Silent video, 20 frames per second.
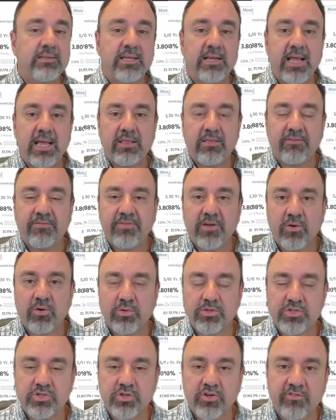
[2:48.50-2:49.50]
today the Federal
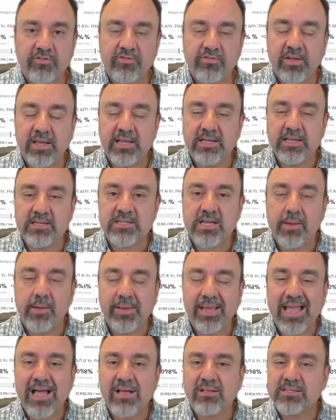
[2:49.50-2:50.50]
Reserve is
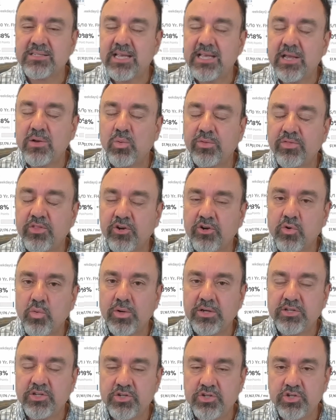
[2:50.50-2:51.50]
coming out saying what they're
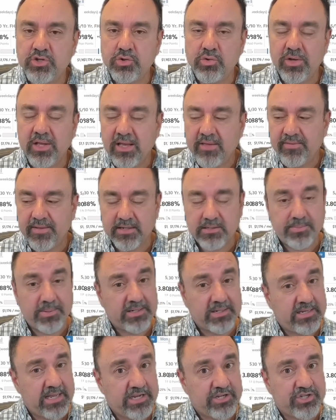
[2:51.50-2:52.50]
going to do. The
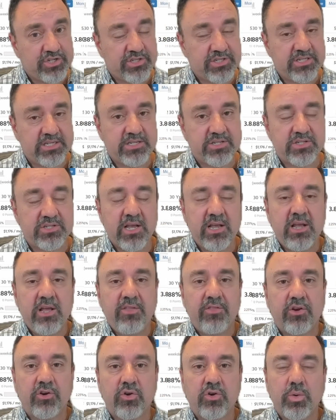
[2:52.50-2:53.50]
expectations is
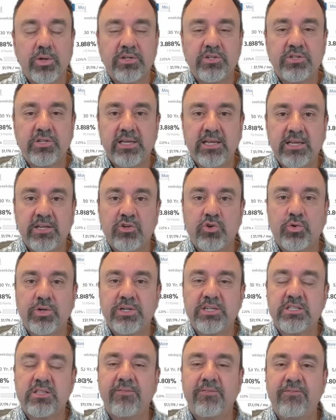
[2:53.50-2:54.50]
they're going to
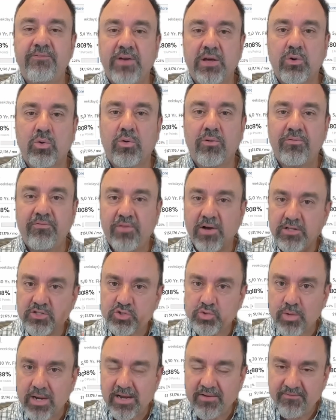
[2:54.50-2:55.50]
increase the federal
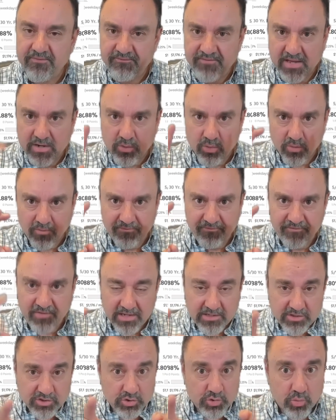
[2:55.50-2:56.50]
funds rate. Federal
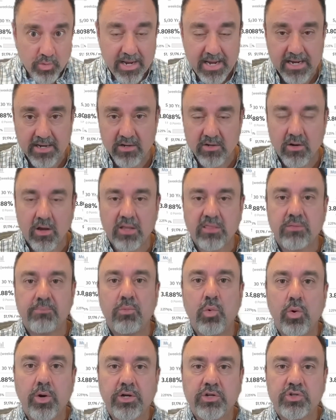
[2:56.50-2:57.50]
funds rate, not the
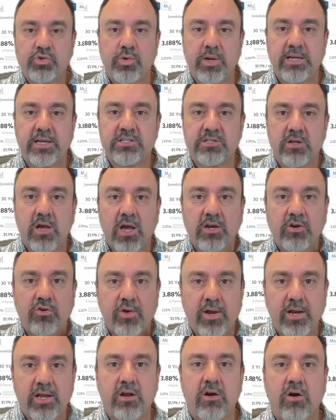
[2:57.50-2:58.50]
mortgage rates, not
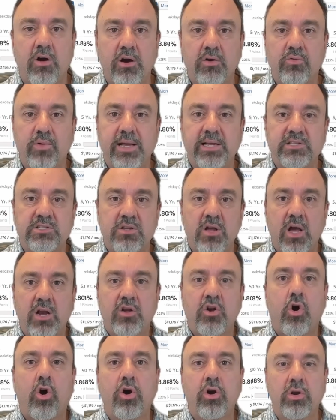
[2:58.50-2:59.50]
credit card rates, not
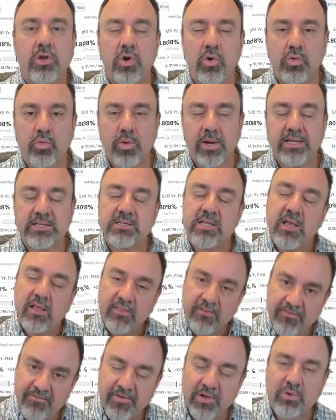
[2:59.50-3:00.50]
car loan rates,
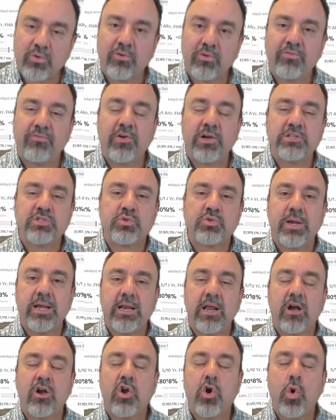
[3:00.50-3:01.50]
the federal funds
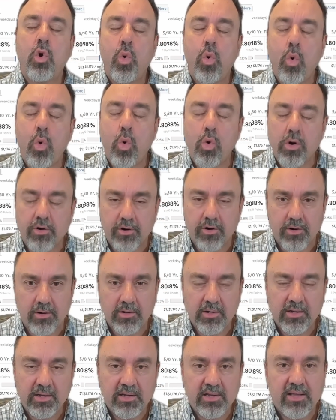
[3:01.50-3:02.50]
rate a quarter.
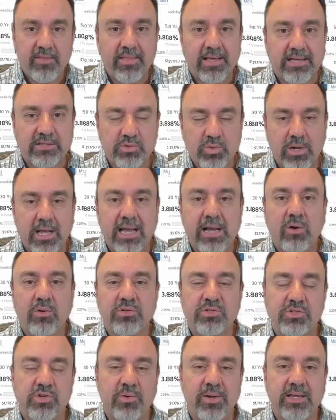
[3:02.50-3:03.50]
That's what I
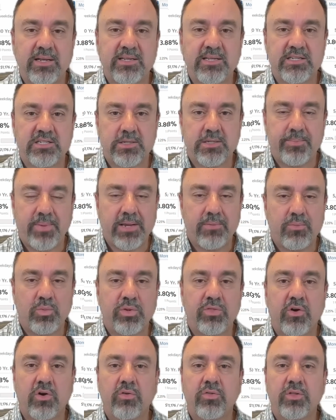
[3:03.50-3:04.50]
also anticipate with all